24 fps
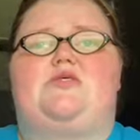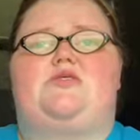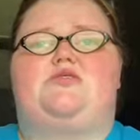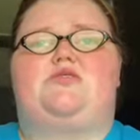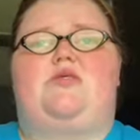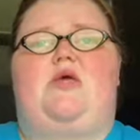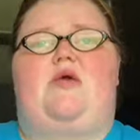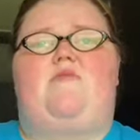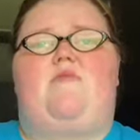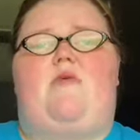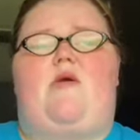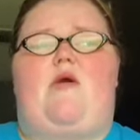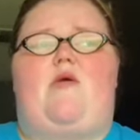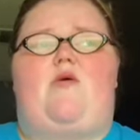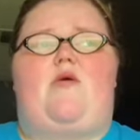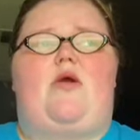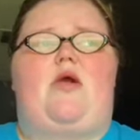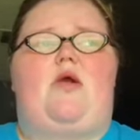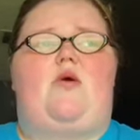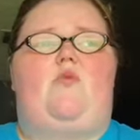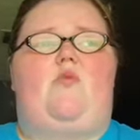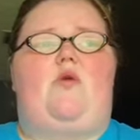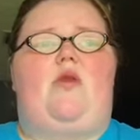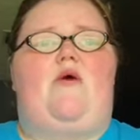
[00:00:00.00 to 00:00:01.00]
the same
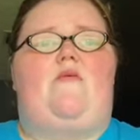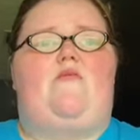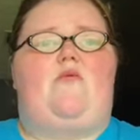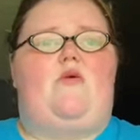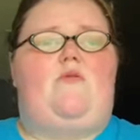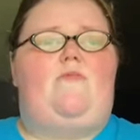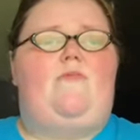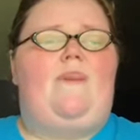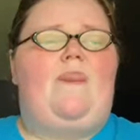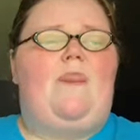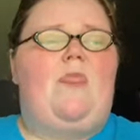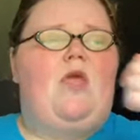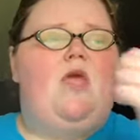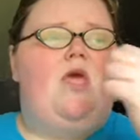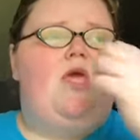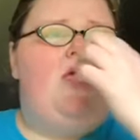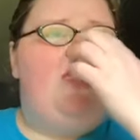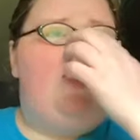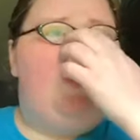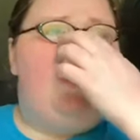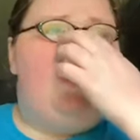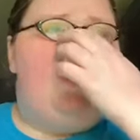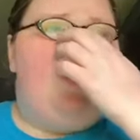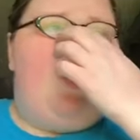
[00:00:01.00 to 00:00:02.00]
area, whatever.
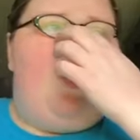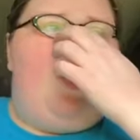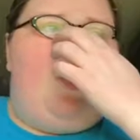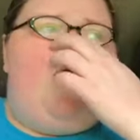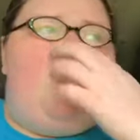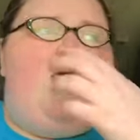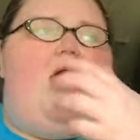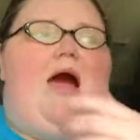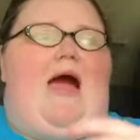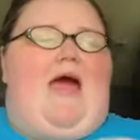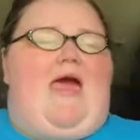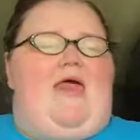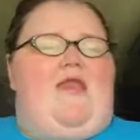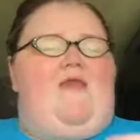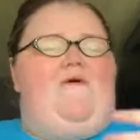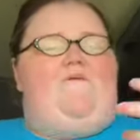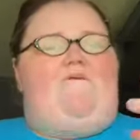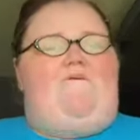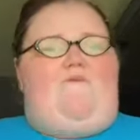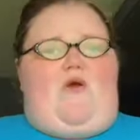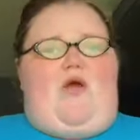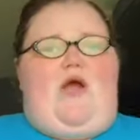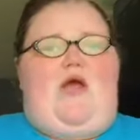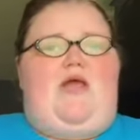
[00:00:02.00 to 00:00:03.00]
I had a
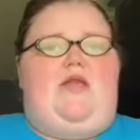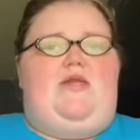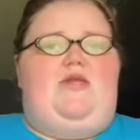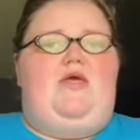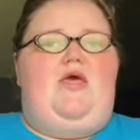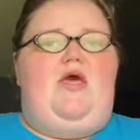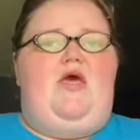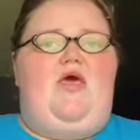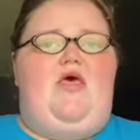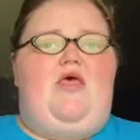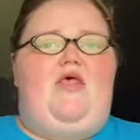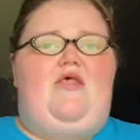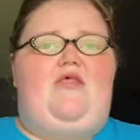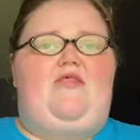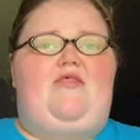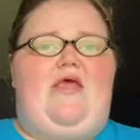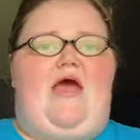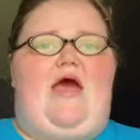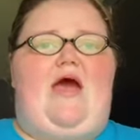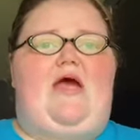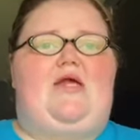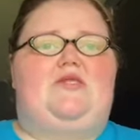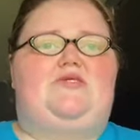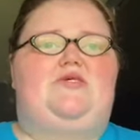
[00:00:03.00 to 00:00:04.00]
friend
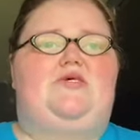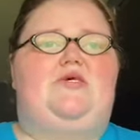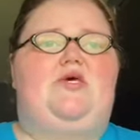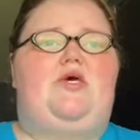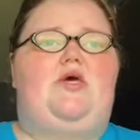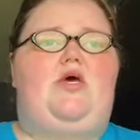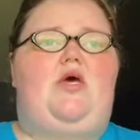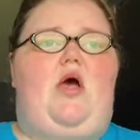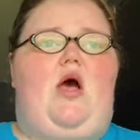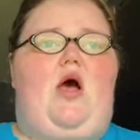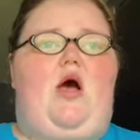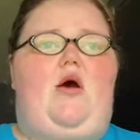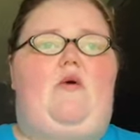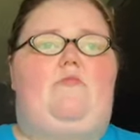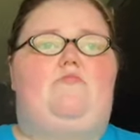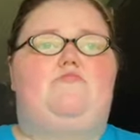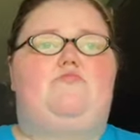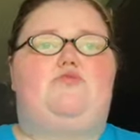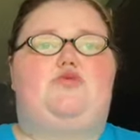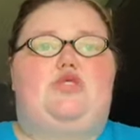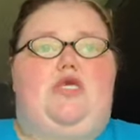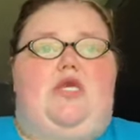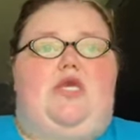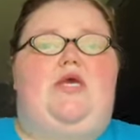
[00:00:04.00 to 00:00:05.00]
that,
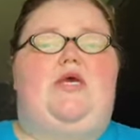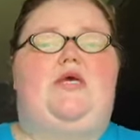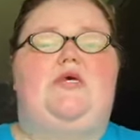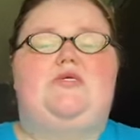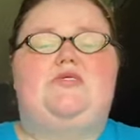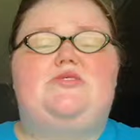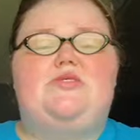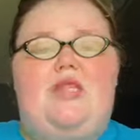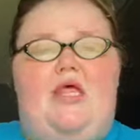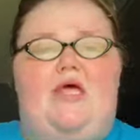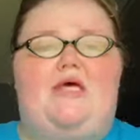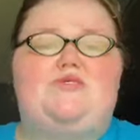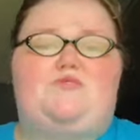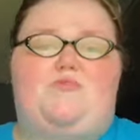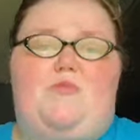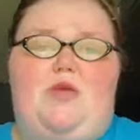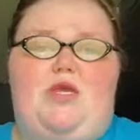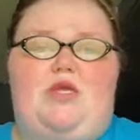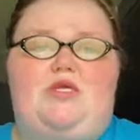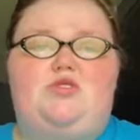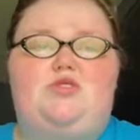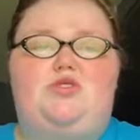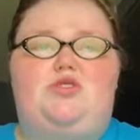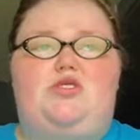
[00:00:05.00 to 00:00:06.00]
she is
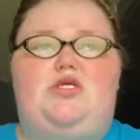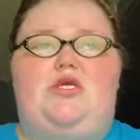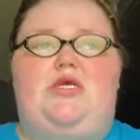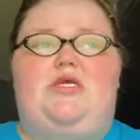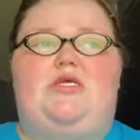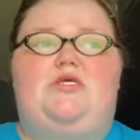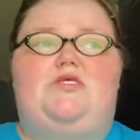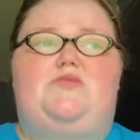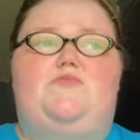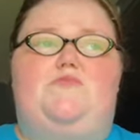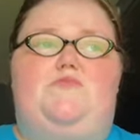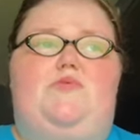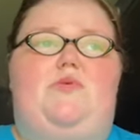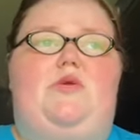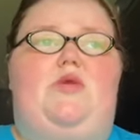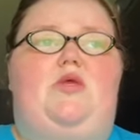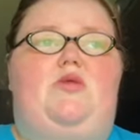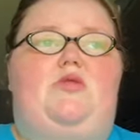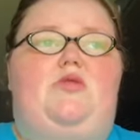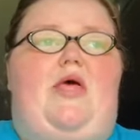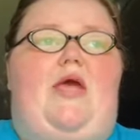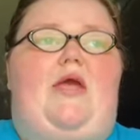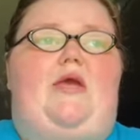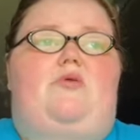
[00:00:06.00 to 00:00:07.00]
lesbian. She's
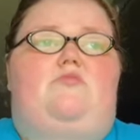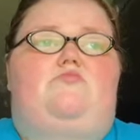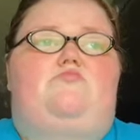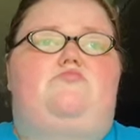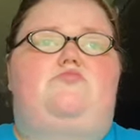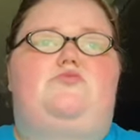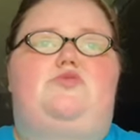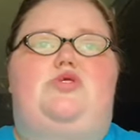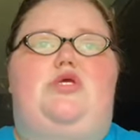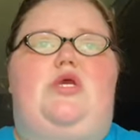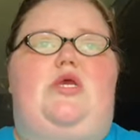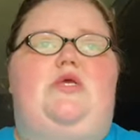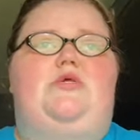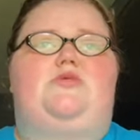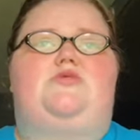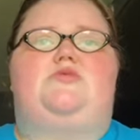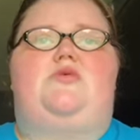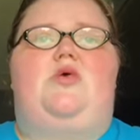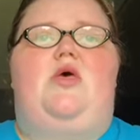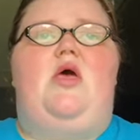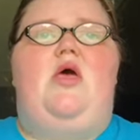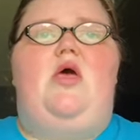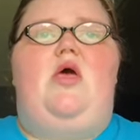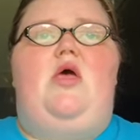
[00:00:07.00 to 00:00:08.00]
like,
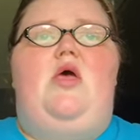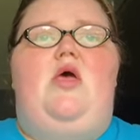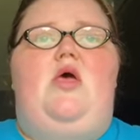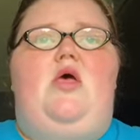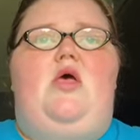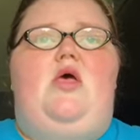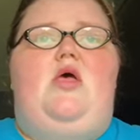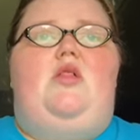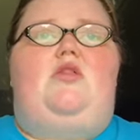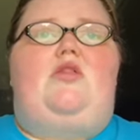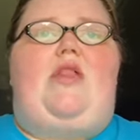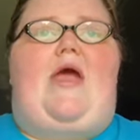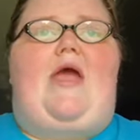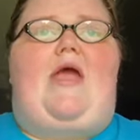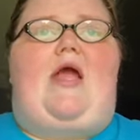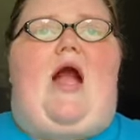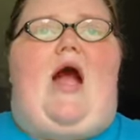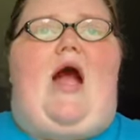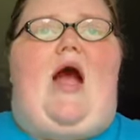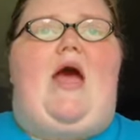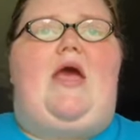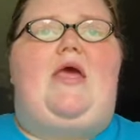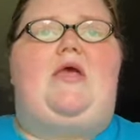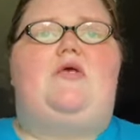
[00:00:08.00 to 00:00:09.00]

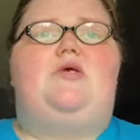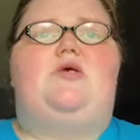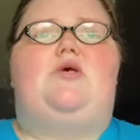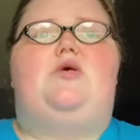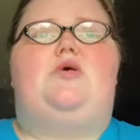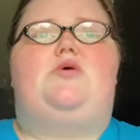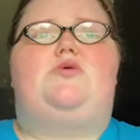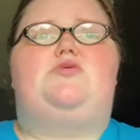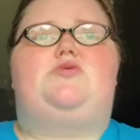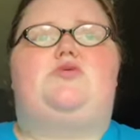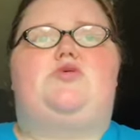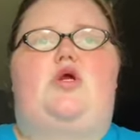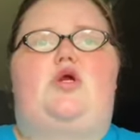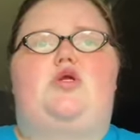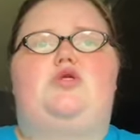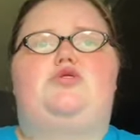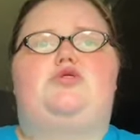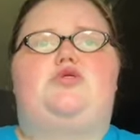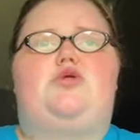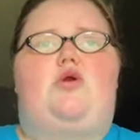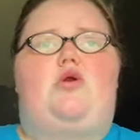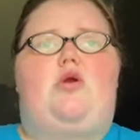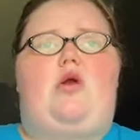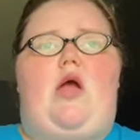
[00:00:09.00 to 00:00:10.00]
I
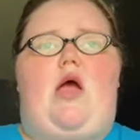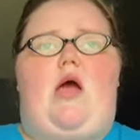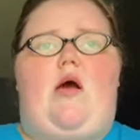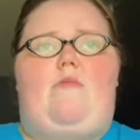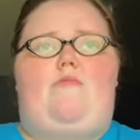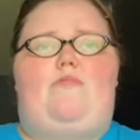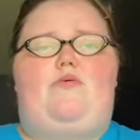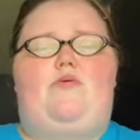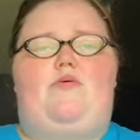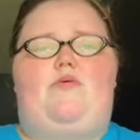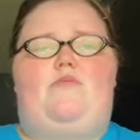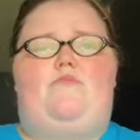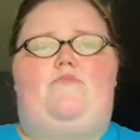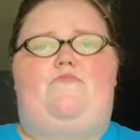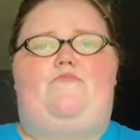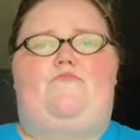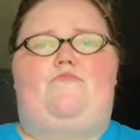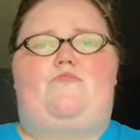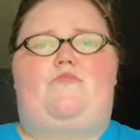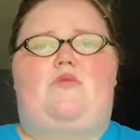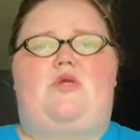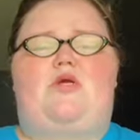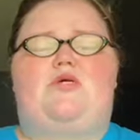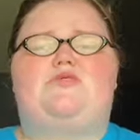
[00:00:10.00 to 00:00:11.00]
searched her up
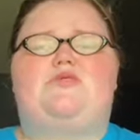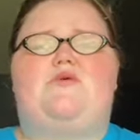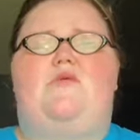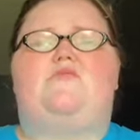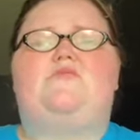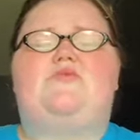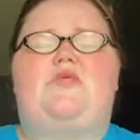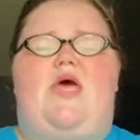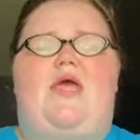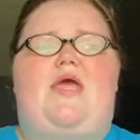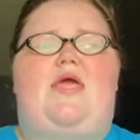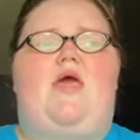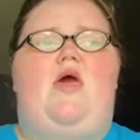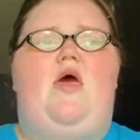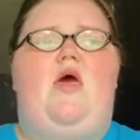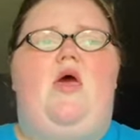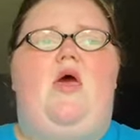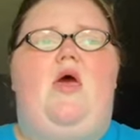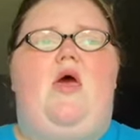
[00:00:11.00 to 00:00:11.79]
because I was like,